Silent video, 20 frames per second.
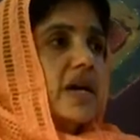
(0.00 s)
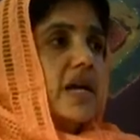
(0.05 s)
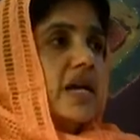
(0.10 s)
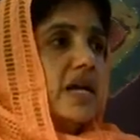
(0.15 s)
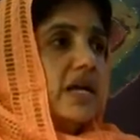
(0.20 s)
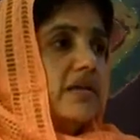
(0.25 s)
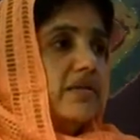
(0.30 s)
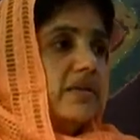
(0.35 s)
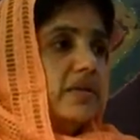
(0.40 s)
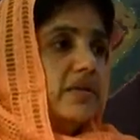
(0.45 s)

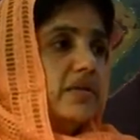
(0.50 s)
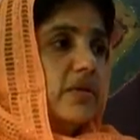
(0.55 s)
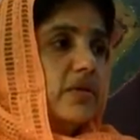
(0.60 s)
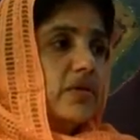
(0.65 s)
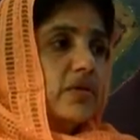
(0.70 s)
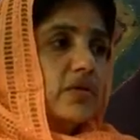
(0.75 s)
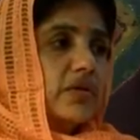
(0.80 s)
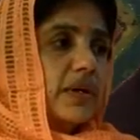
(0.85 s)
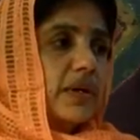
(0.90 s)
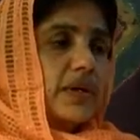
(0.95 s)
even though
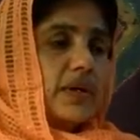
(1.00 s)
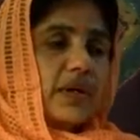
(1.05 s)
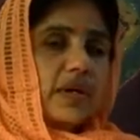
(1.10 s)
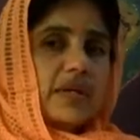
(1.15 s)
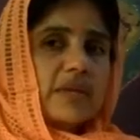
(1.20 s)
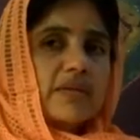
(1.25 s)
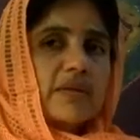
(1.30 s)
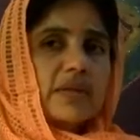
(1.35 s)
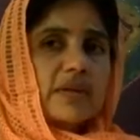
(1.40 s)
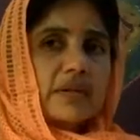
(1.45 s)
you were not
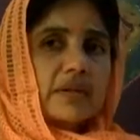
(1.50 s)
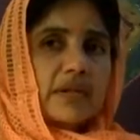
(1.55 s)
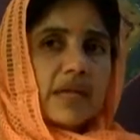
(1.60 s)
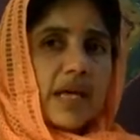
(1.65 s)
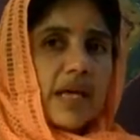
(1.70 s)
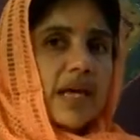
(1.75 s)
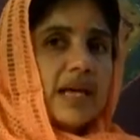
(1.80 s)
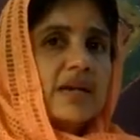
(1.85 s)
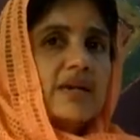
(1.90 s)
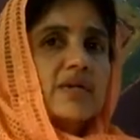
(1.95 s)
even
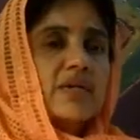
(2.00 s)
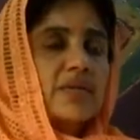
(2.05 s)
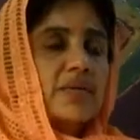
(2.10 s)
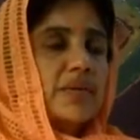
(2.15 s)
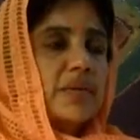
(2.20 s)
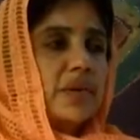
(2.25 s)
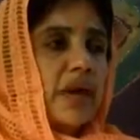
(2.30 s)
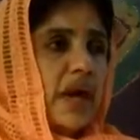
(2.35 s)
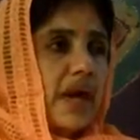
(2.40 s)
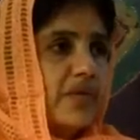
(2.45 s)
there to
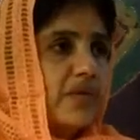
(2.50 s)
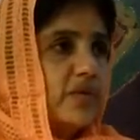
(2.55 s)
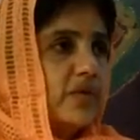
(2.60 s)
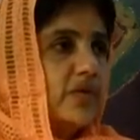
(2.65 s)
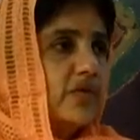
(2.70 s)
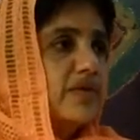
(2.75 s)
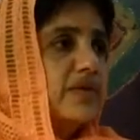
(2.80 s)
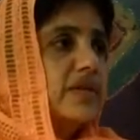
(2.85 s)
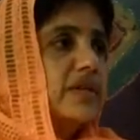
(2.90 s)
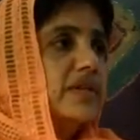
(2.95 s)
have
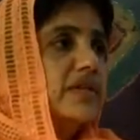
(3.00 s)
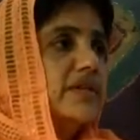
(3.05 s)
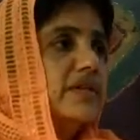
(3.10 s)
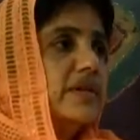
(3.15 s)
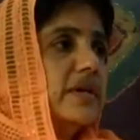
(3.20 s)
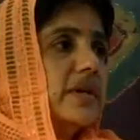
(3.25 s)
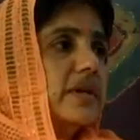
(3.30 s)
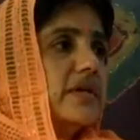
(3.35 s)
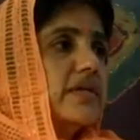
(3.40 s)
those sins